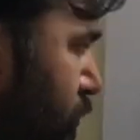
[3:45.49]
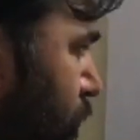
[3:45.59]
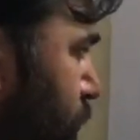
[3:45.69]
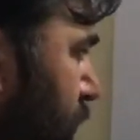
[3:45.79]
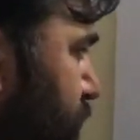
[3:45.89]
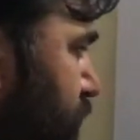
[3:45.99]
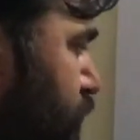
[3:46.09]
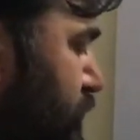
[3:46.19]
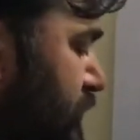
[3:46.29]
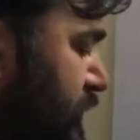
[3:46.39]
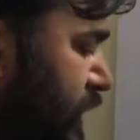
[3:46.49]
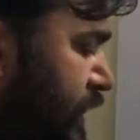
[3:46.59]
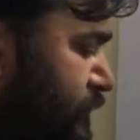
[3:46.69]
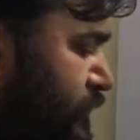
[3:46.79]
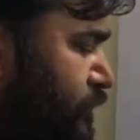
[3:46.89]
of Fe2O3,
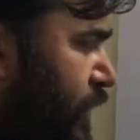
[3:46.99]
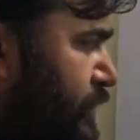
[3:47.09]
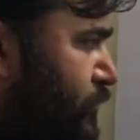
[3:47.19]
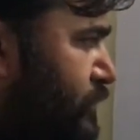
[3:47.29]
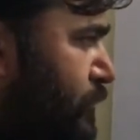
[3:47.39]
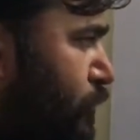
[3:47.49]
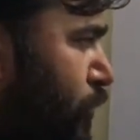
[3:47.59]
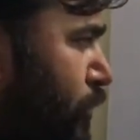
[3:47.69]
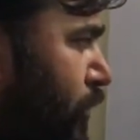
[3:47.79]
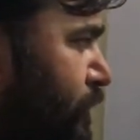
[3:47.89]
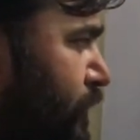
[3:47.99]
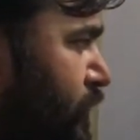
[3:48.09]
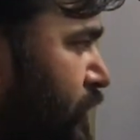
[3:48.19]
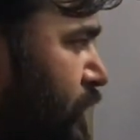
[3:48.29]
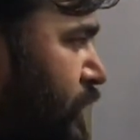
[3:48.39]
and we find out the mole of
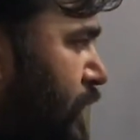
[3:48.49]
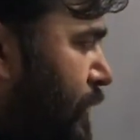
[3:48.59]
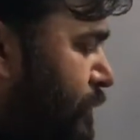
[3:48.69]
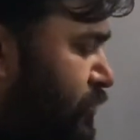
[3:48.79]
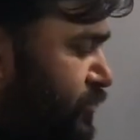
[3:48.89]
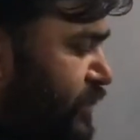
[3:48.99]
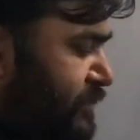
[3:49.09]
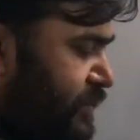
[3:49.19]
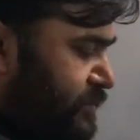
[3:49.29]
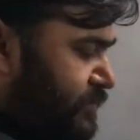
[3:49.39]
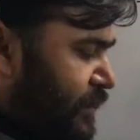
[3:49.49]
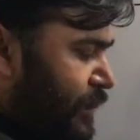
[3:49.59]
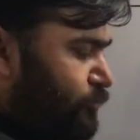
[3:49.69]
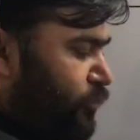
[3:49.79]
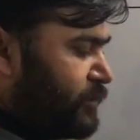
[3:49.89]
carbon monoxide, that is
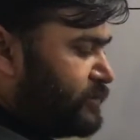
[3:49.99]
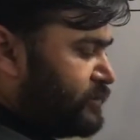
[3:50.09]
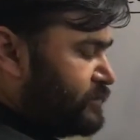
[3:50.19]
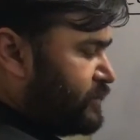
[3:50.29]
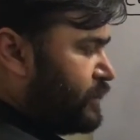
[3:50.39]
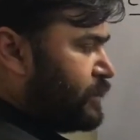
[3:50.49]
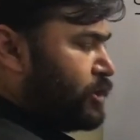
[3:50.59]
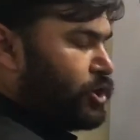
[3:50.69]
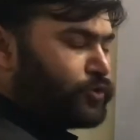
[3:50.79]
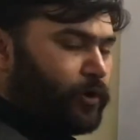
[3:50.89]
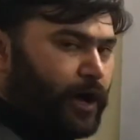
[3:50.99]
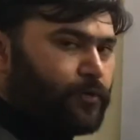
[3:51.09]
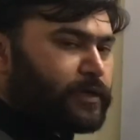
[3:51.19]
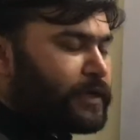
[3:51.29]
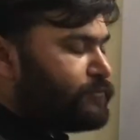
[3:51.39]
8.33. So
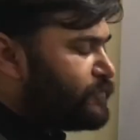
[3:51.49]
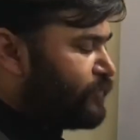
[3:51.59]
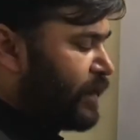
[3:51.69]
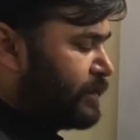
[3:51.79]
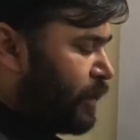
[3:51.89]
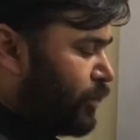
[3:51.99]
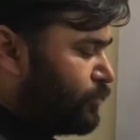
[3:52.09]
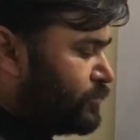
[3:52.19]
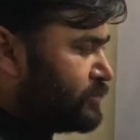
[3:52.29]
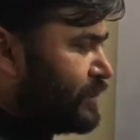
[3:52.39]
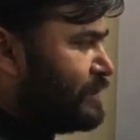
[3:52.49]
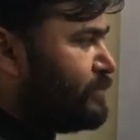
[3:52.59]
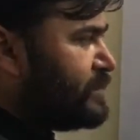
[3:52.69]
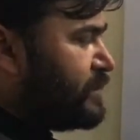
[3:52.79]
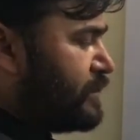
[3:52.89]
how can we find out the
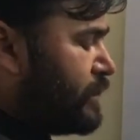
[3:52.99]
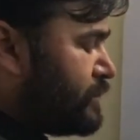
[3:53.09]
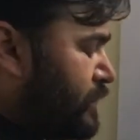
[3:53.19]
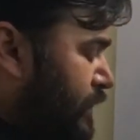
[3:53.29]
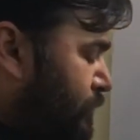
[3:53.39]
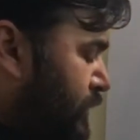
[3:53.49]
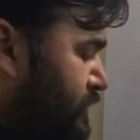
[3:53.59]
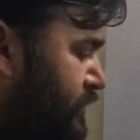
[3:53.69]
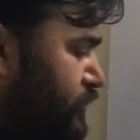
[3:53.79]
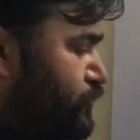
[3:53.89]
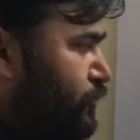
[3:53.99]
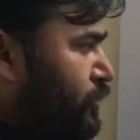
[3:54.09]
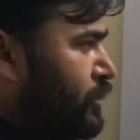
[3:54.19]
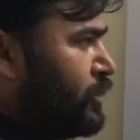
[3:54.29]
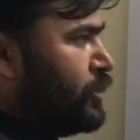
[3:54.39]
limiting reactant among these two?
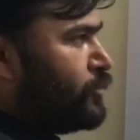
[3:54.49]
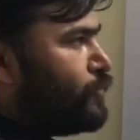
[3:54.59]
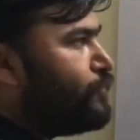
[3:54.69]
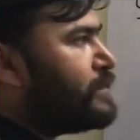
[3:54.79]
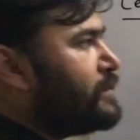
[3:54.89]
So what